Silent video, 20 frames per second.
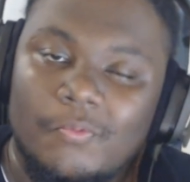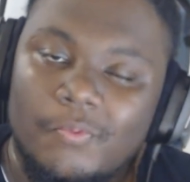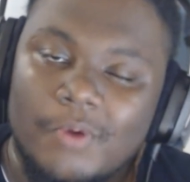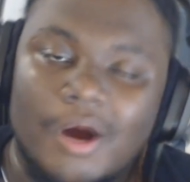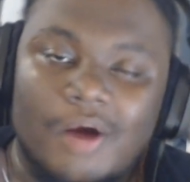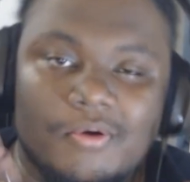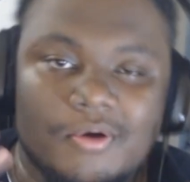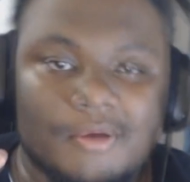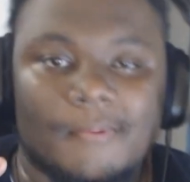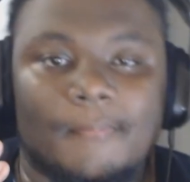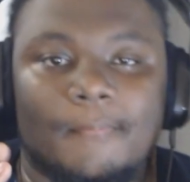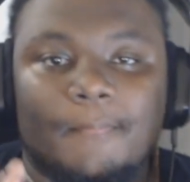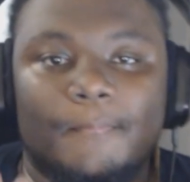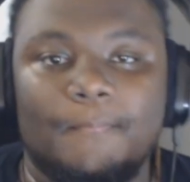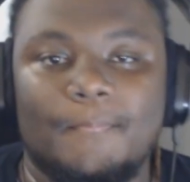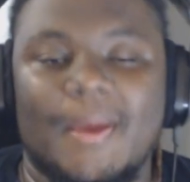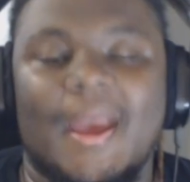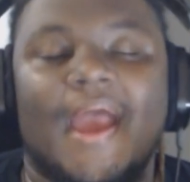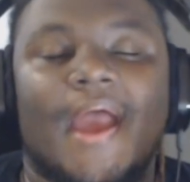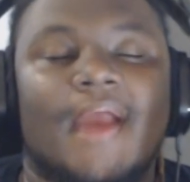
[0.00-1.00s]
Welcome
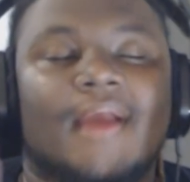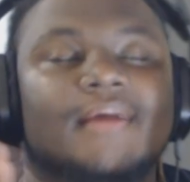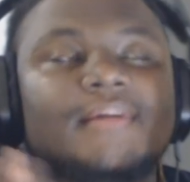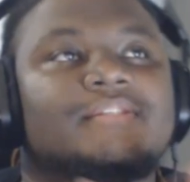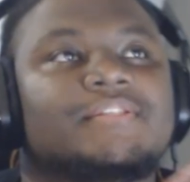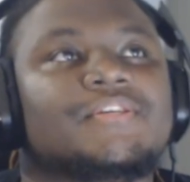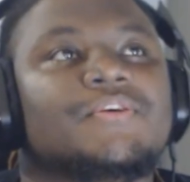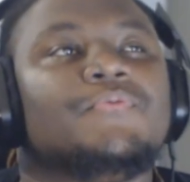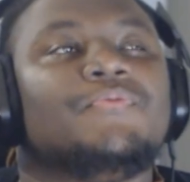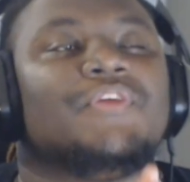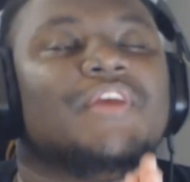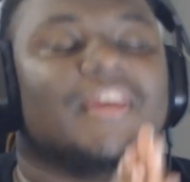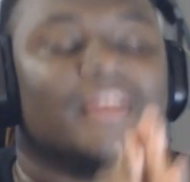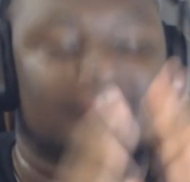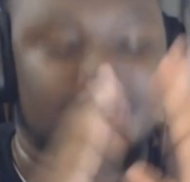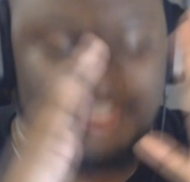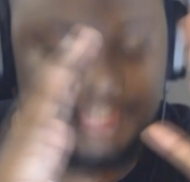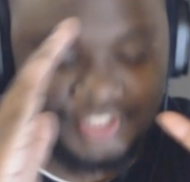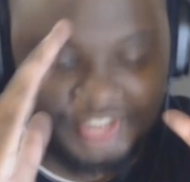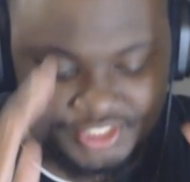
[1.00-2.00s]
back to
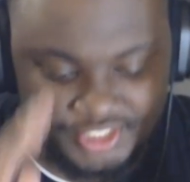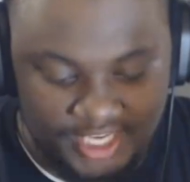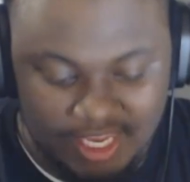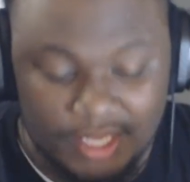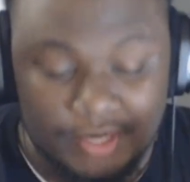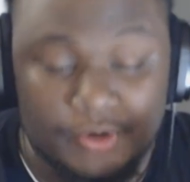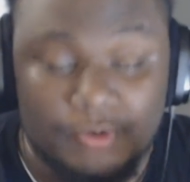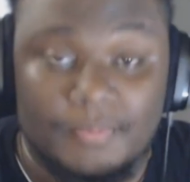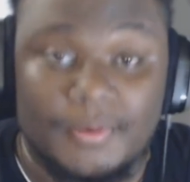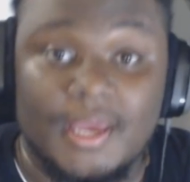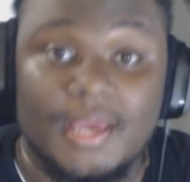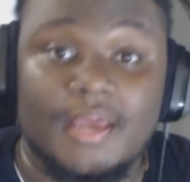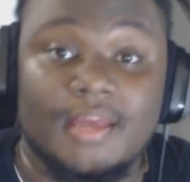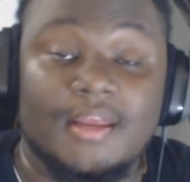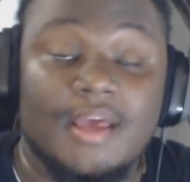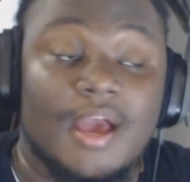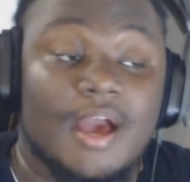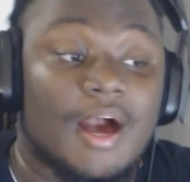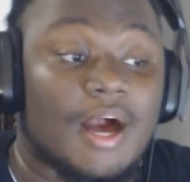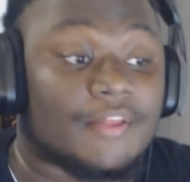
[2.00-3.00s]
the channel, man.